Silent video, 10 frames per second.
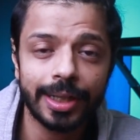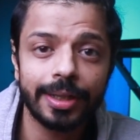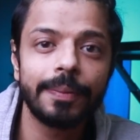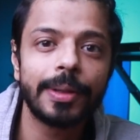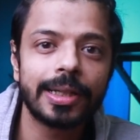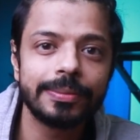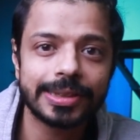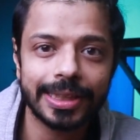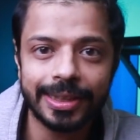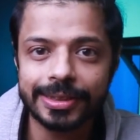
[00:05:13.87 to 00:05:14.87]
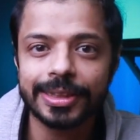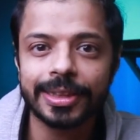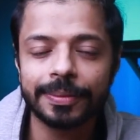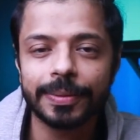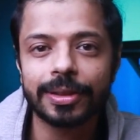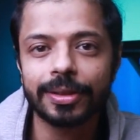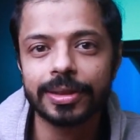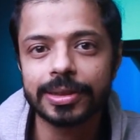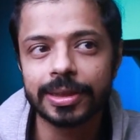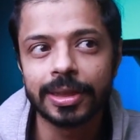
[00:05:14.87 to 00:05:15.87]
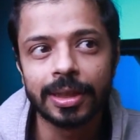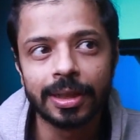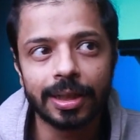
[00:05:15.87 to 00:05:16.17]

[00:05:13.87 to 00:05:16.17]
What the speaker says: it becomes easier, because